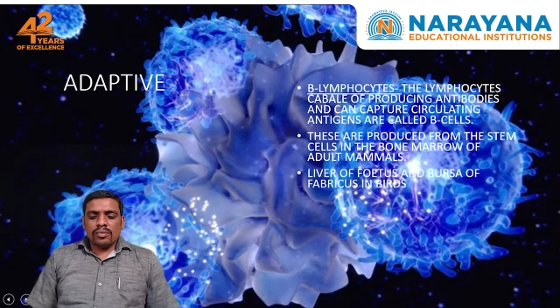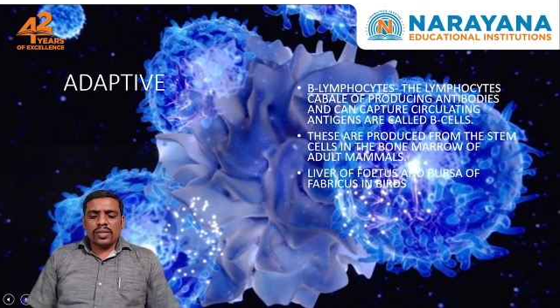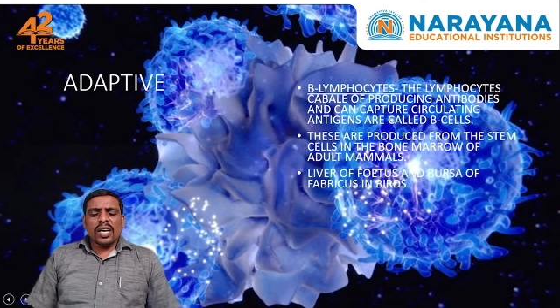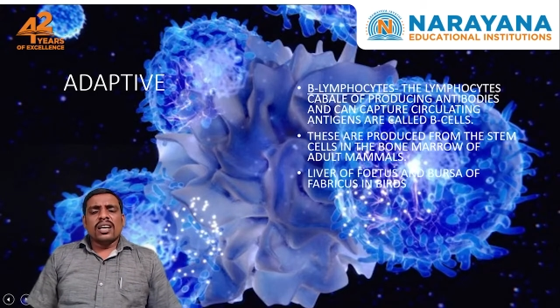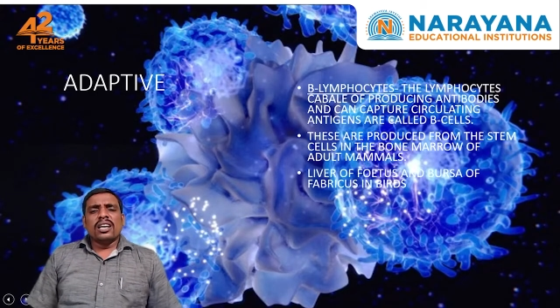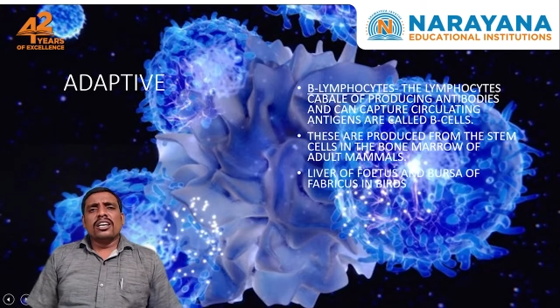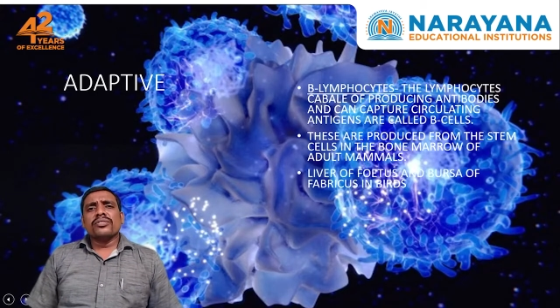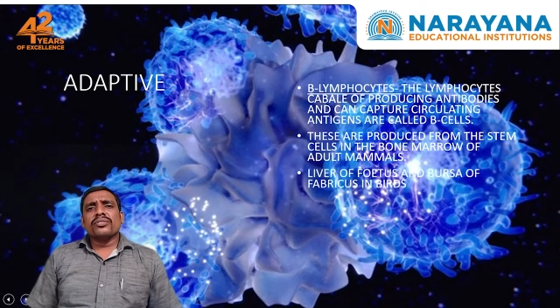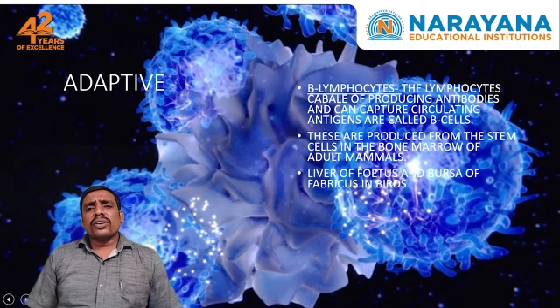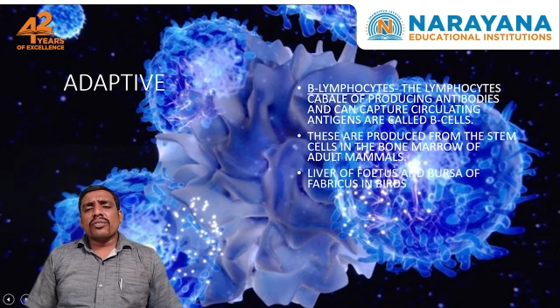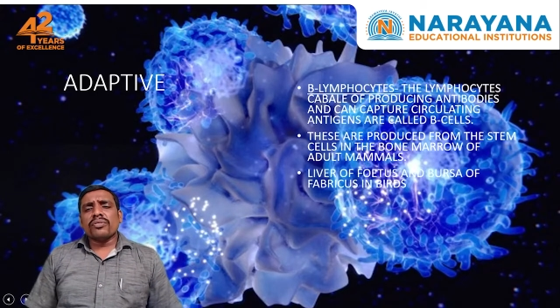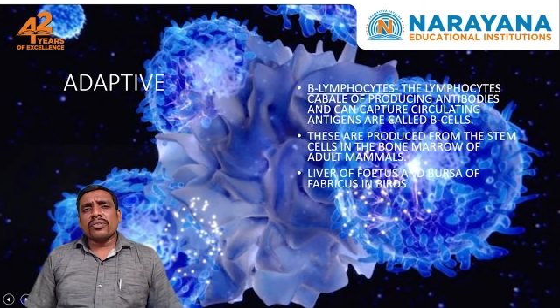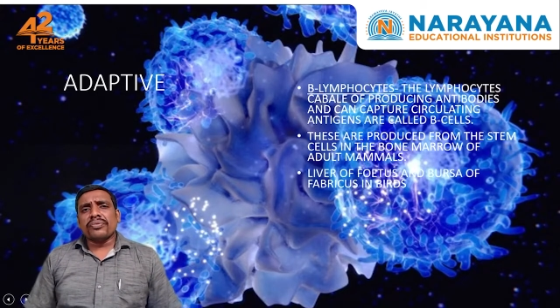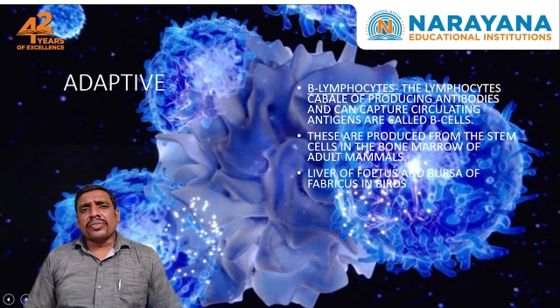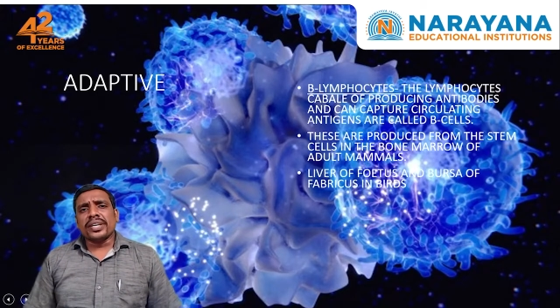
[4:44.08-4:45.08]
liver
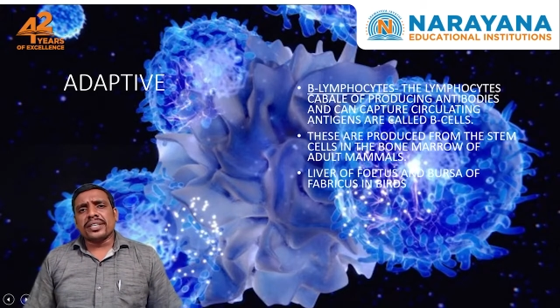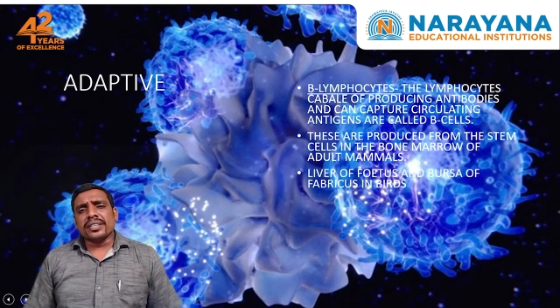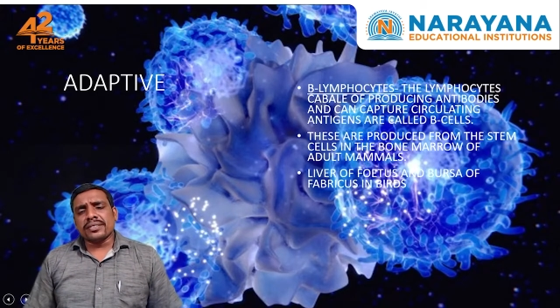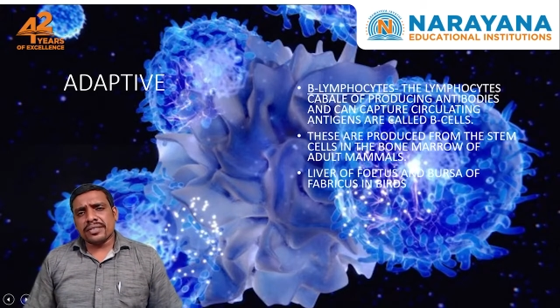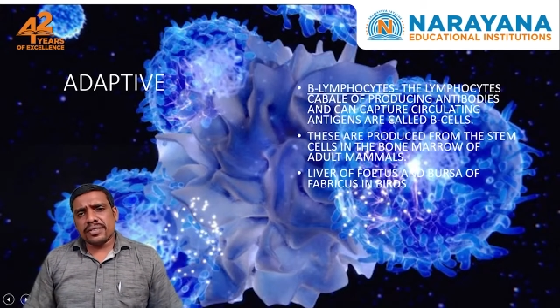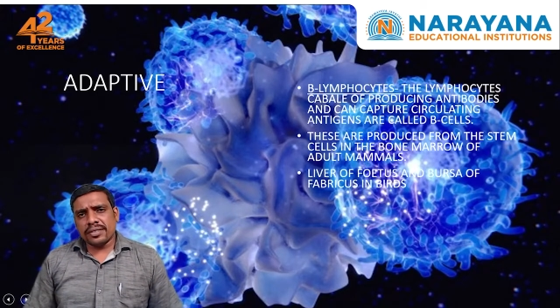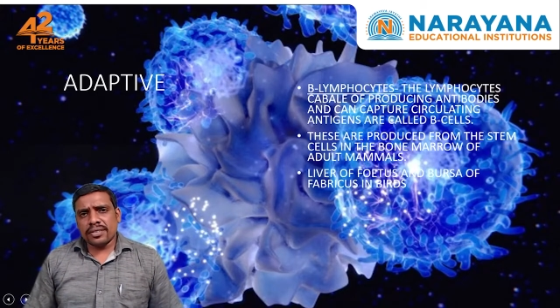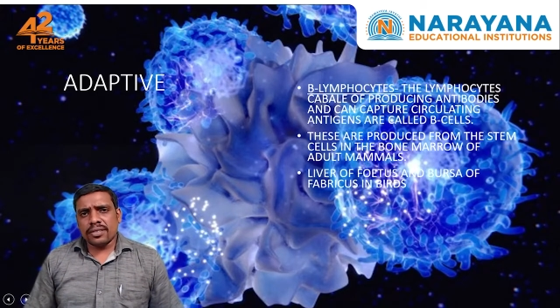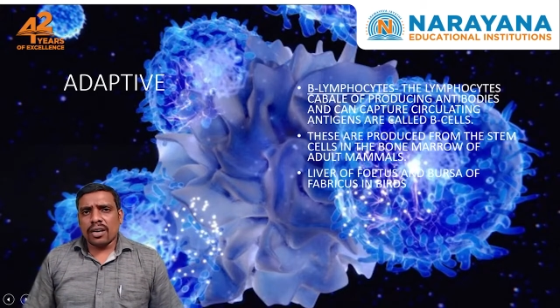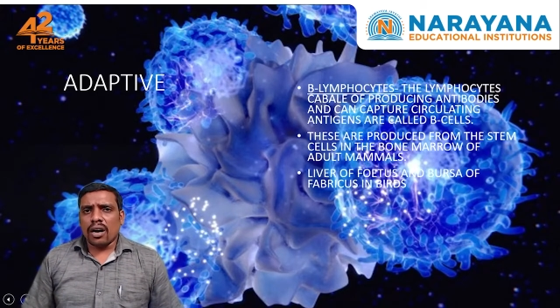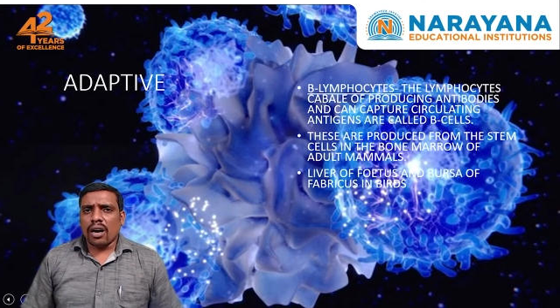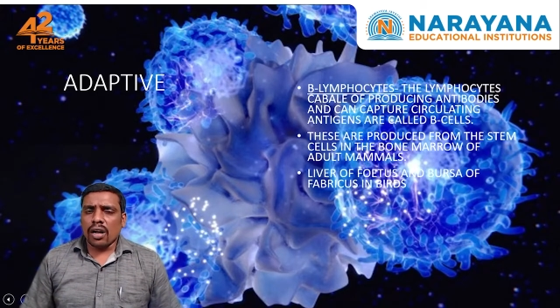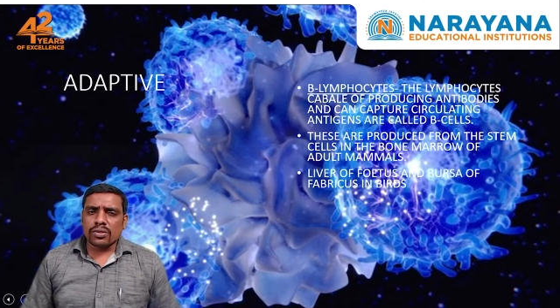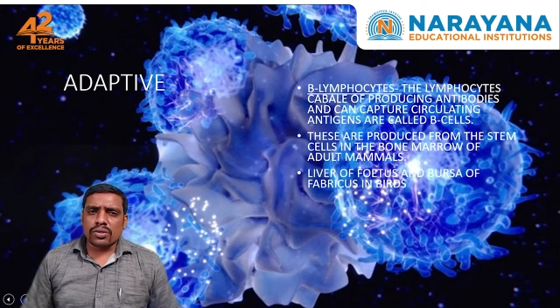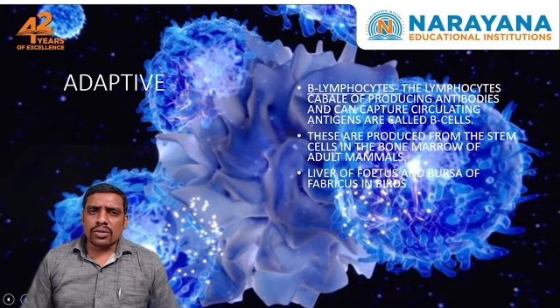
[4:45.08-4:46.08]
of a fetus
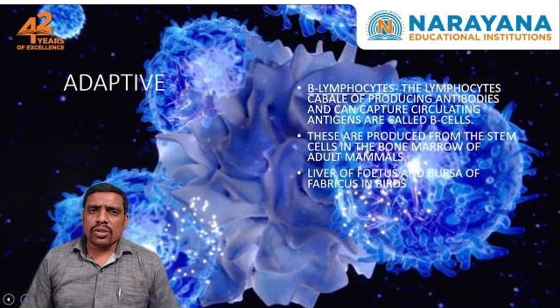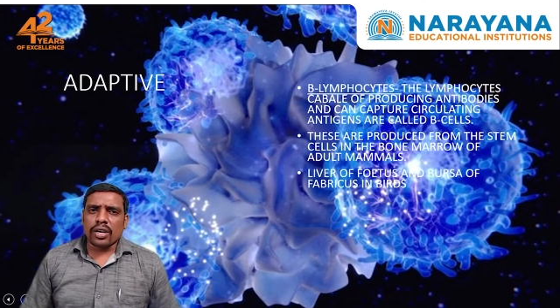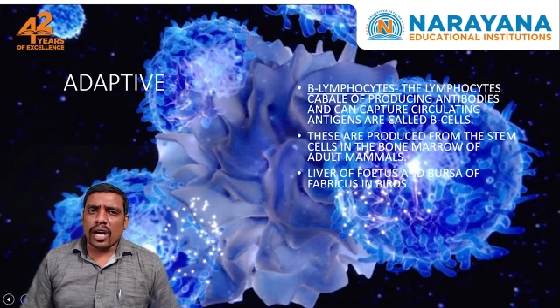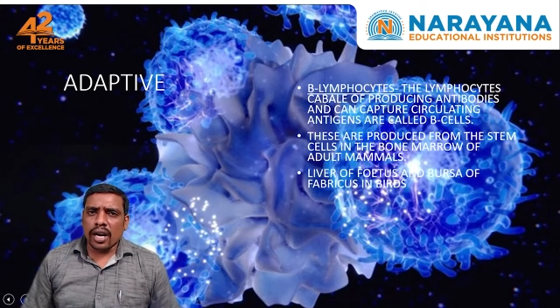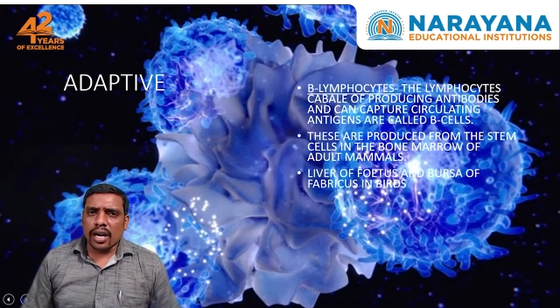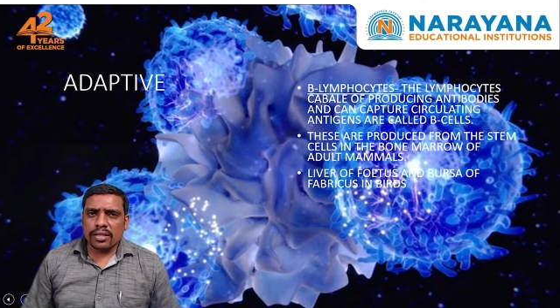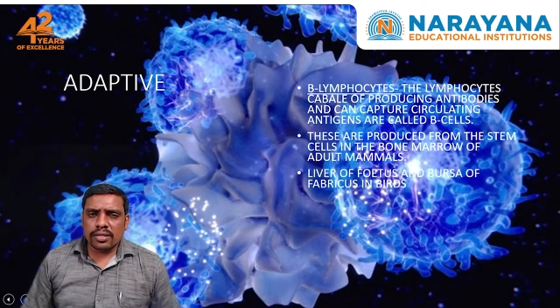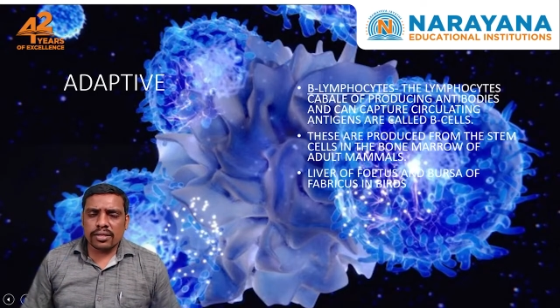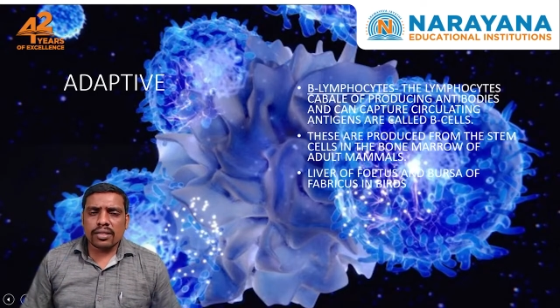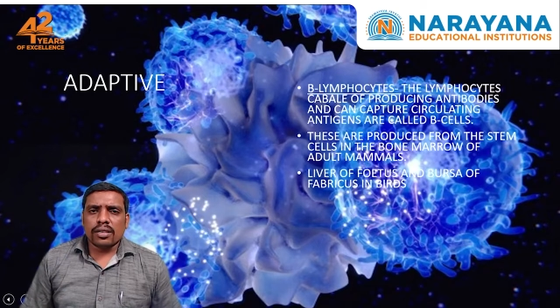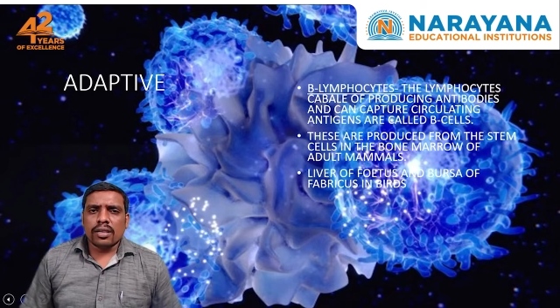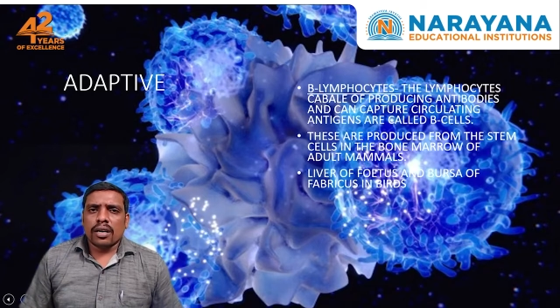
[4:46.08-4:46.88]
also has